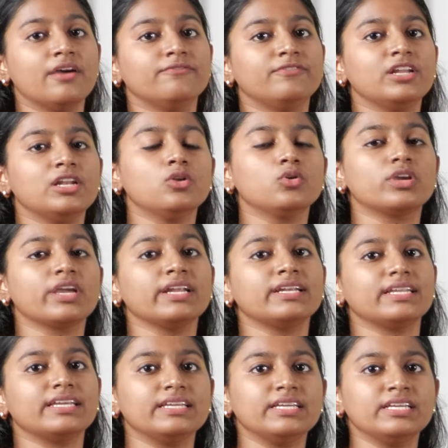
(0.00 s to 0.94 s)
We look
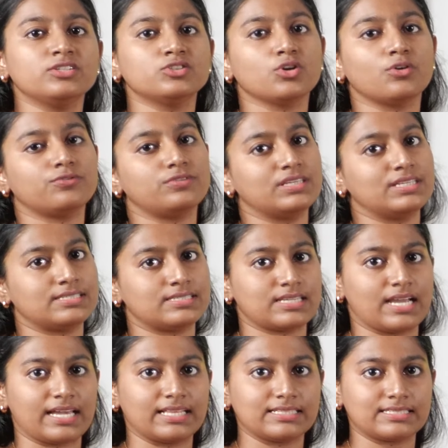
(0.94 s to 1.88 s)
at each of these
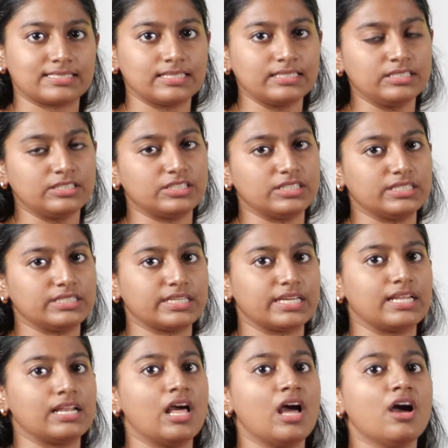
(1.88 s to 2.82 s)
styles in
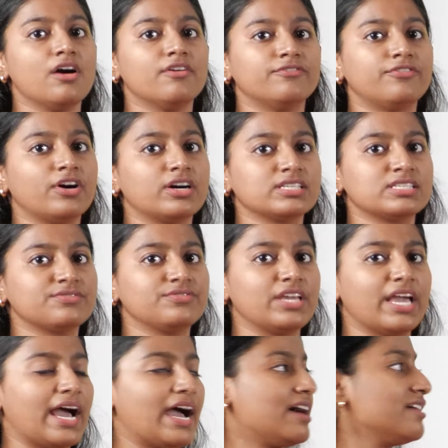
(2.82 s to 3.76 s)
detail. First
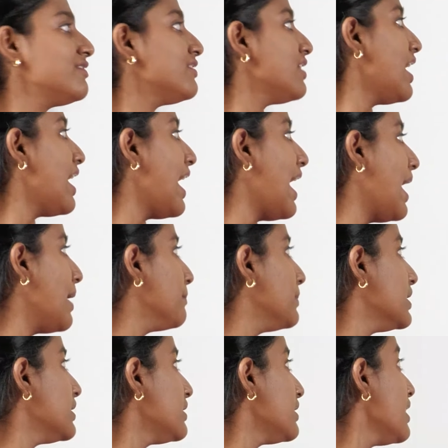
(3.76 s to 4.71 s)
we have
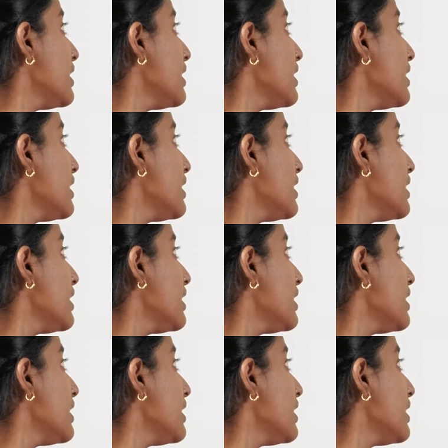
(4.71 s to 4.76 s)
hammer.